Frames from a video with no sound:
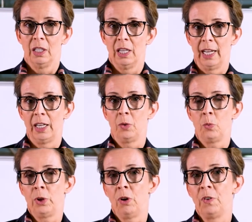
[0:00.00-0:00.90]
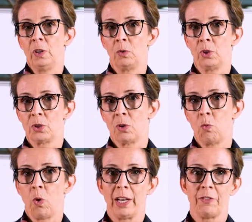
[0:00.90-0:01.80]
And we often sort of
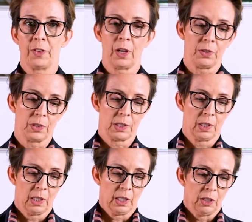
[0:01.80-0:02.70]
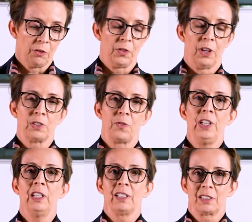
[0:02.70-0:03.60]
wait for those
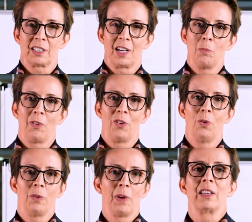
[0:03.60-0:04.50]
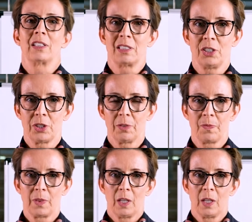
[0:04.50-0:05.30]
feelings to come before we make the decision.